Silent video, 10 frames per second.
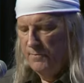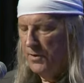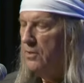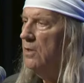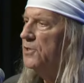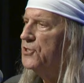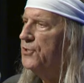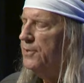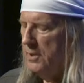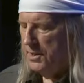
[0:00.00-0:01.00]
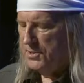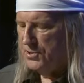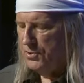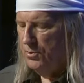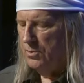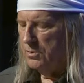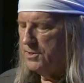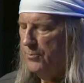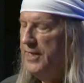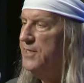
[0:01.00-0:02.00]
the girl stood on a stool
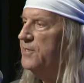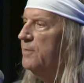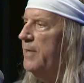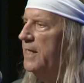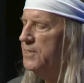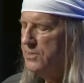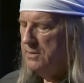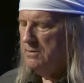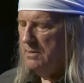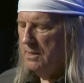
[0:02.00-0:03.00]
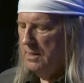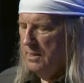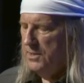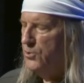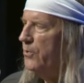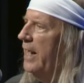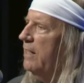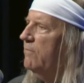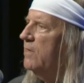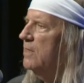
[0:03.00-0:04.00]
to reach the medicine,
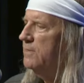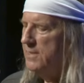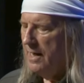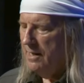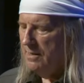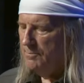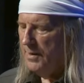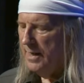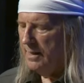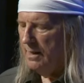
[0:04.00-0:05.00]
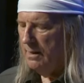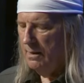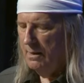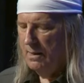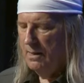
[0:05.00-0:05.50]
drank the entire bottle,